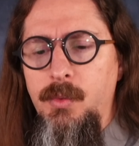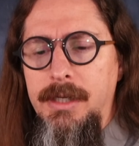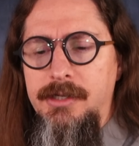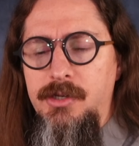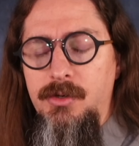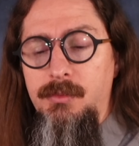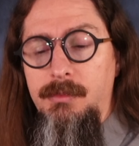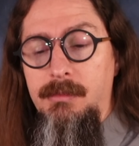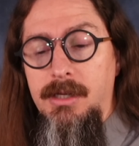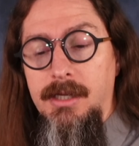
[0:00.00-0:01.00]
we need to
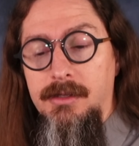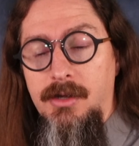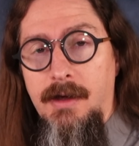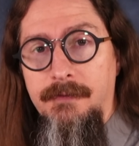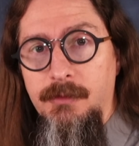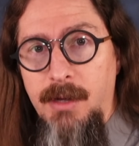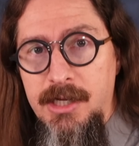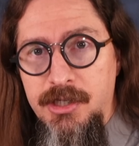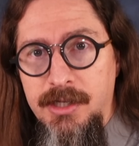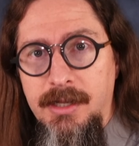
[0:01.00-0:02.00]
maybe get the
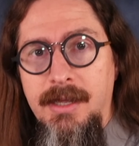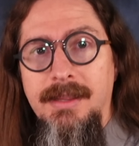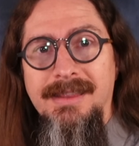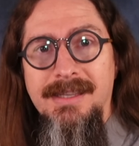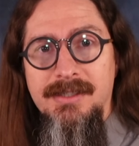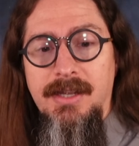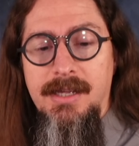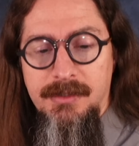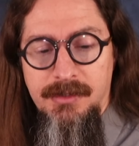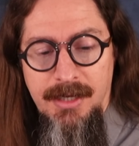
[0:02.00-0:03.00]
confirmation that this
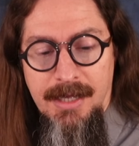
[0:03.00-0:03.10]
is,